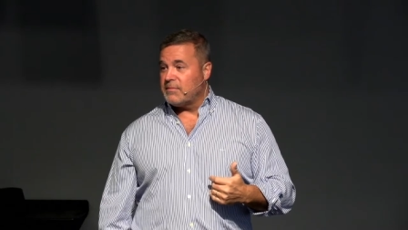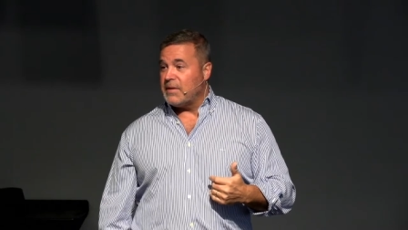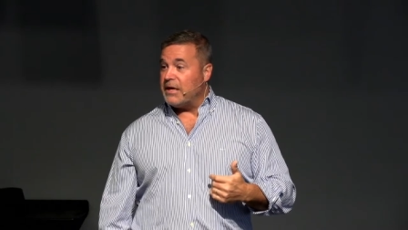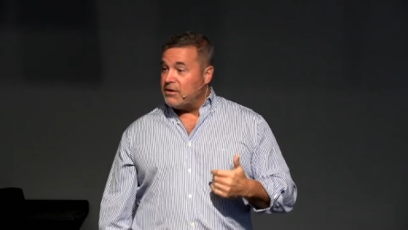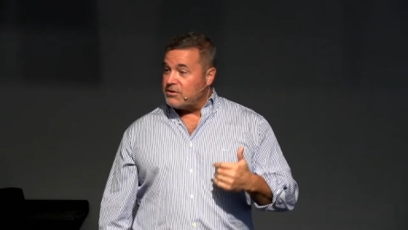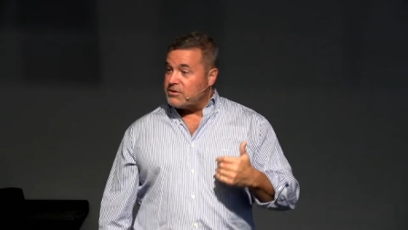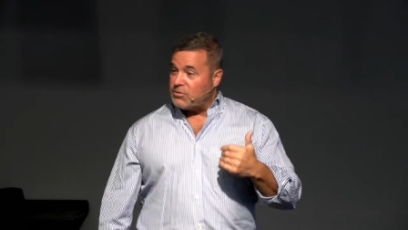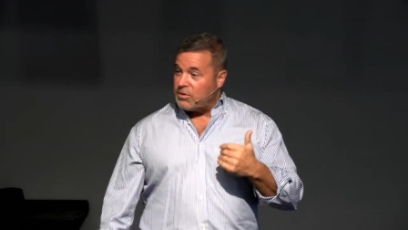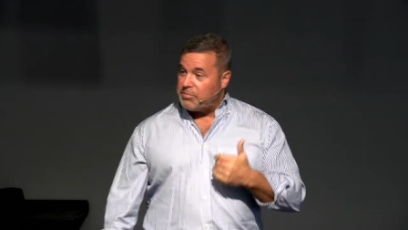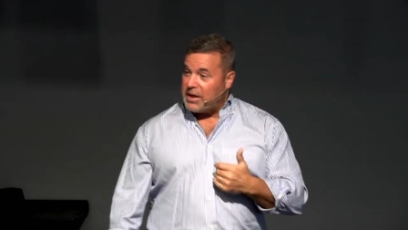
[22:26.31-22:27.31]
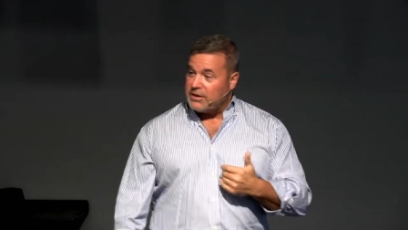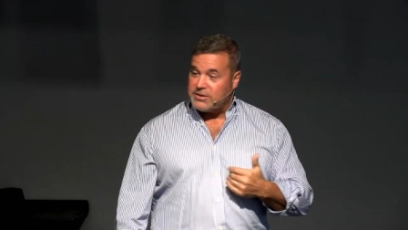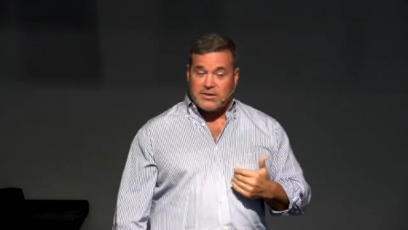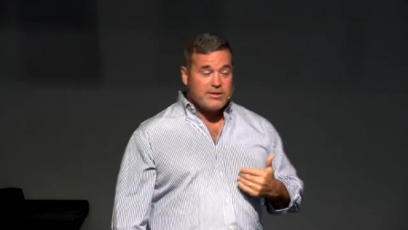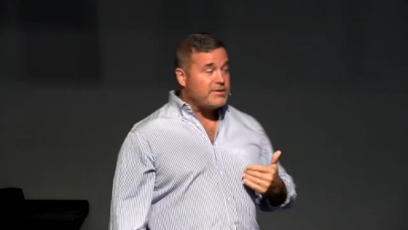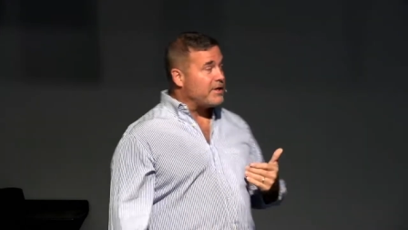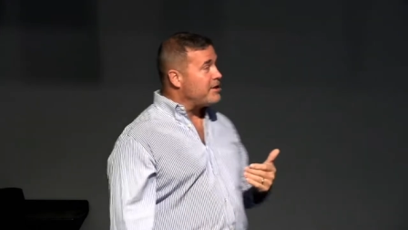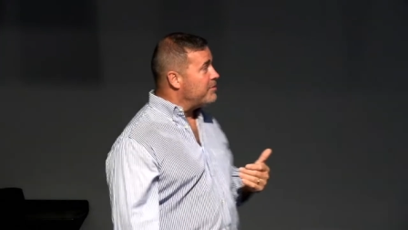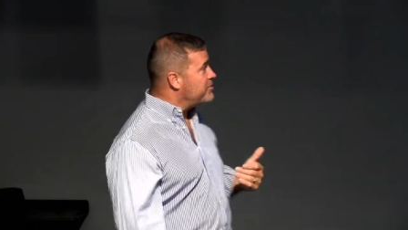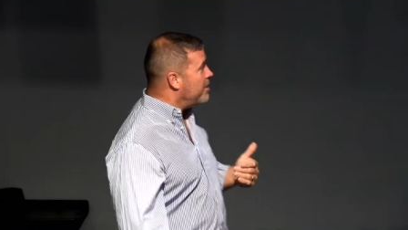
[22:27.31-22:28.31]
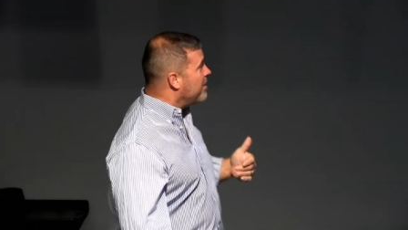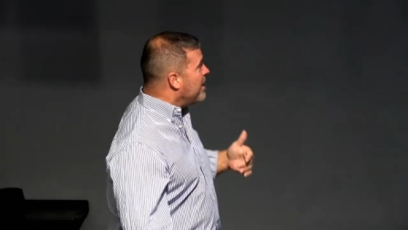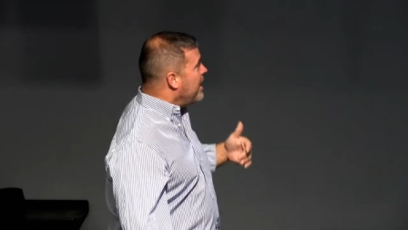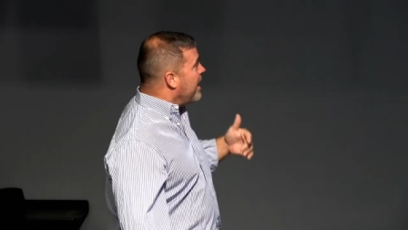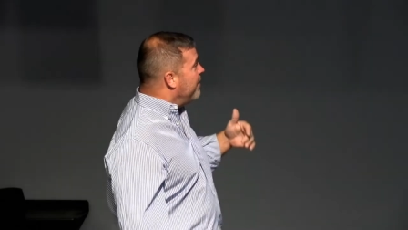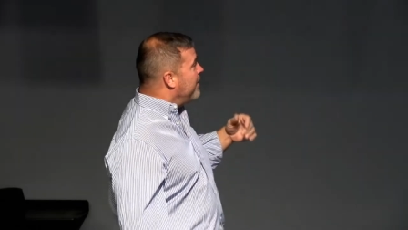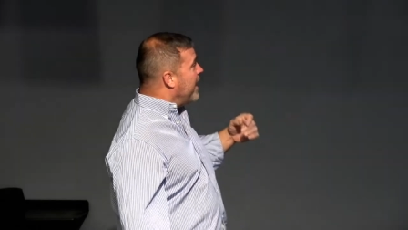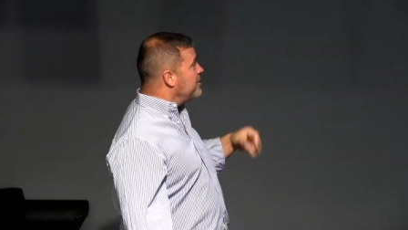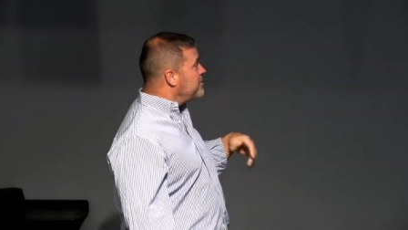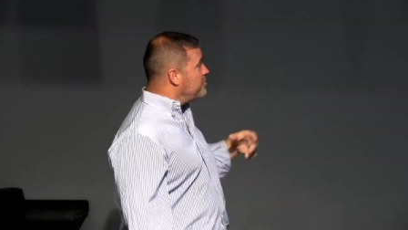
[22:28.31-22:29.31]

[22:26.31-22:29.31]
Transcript: and there's the rebelliousness that comes up. And that is the